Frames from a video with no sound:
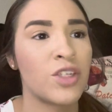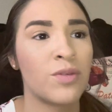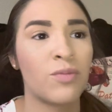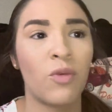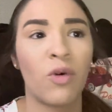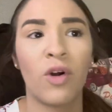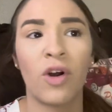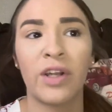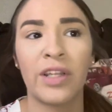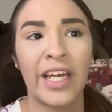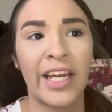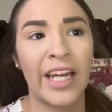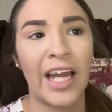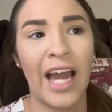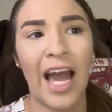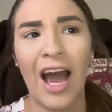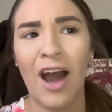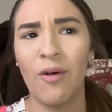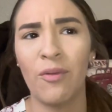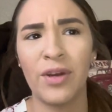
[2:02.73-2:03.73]
more on
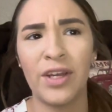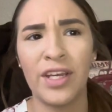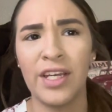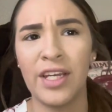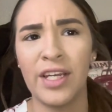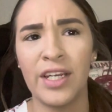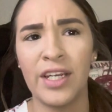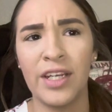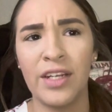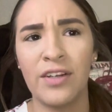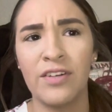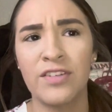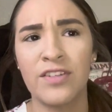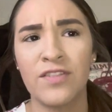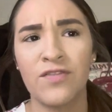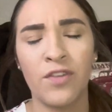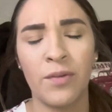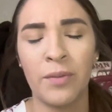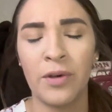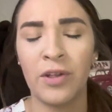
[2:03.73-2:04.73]
how he
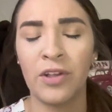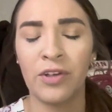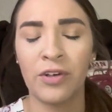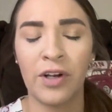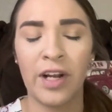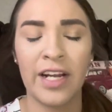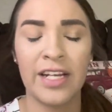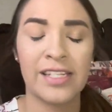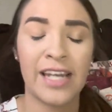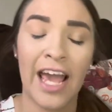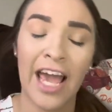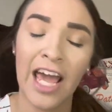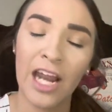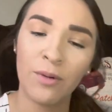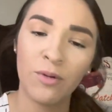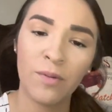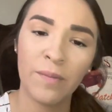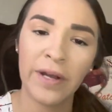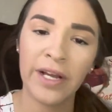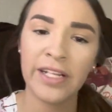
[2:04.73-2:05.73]
familiarized
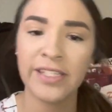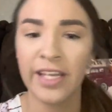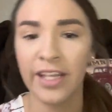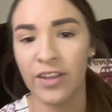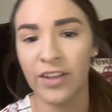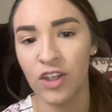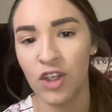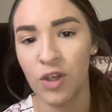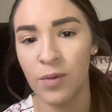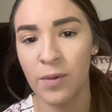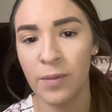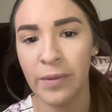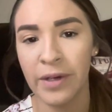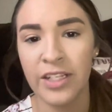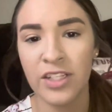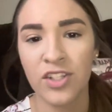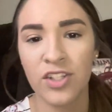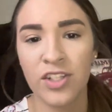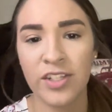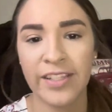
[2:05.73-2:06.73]
animal minds and the human
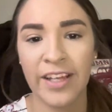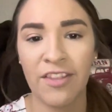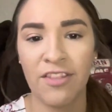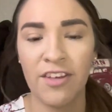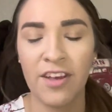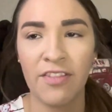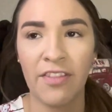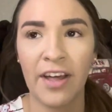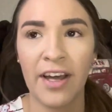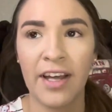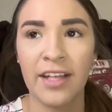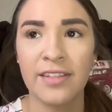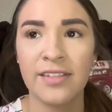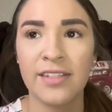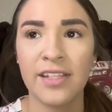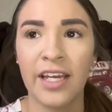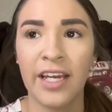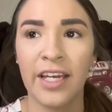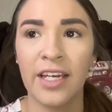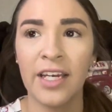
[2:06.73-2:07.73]
minds, because I think
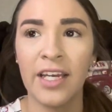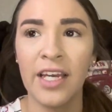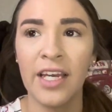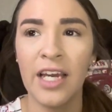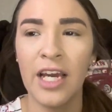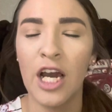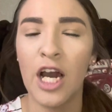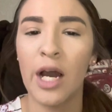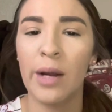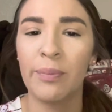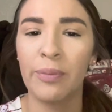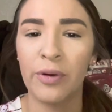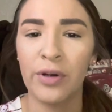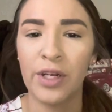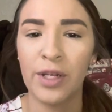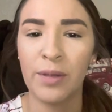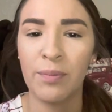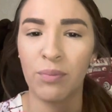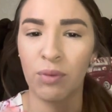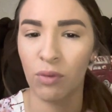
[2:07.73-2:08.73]
that's a
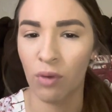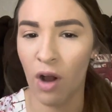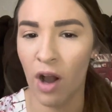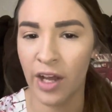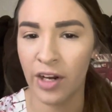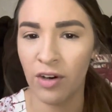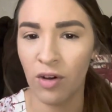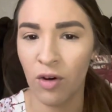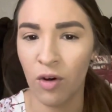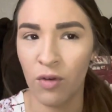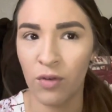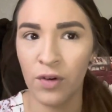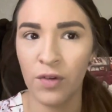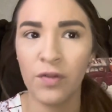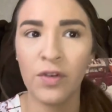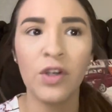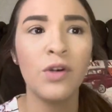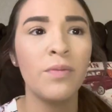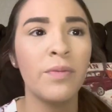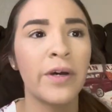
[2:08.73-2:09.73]
pretty broad
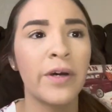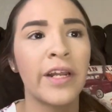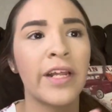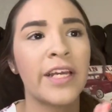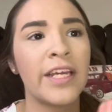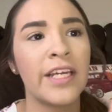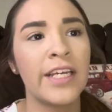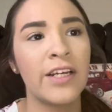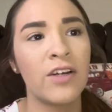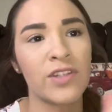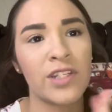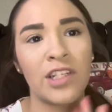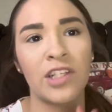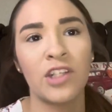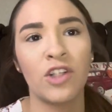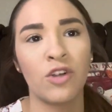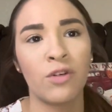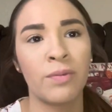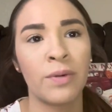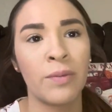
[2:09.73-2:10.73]
overview, but he goes in
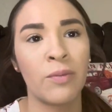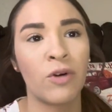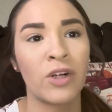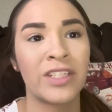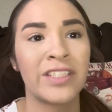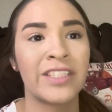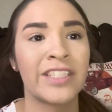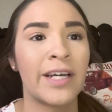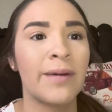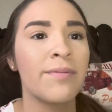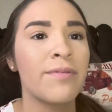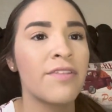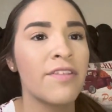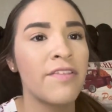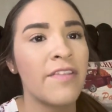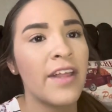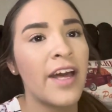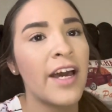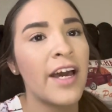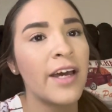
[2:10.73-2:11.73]
a little bit more depth
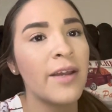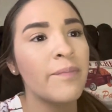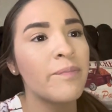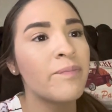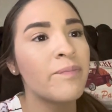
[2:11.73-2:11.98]
than that.